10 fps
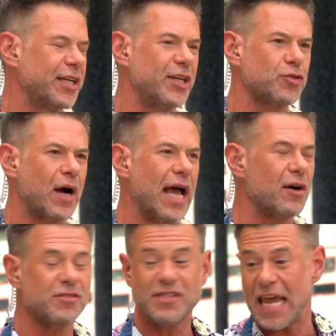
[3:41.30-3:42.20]
to dry out.
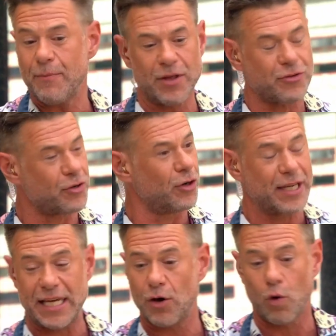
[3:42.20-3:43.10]
Same with wow.
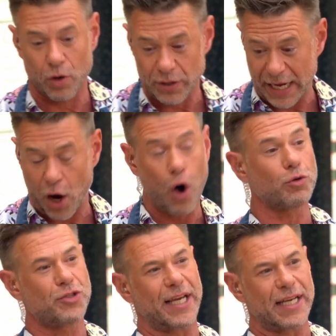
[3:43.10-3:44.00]
turkey or like a whole
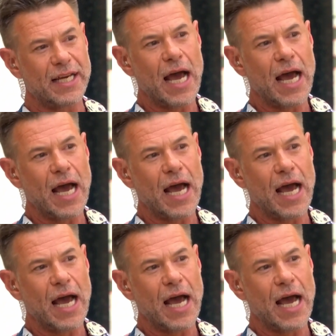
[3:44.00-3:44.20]
chicken.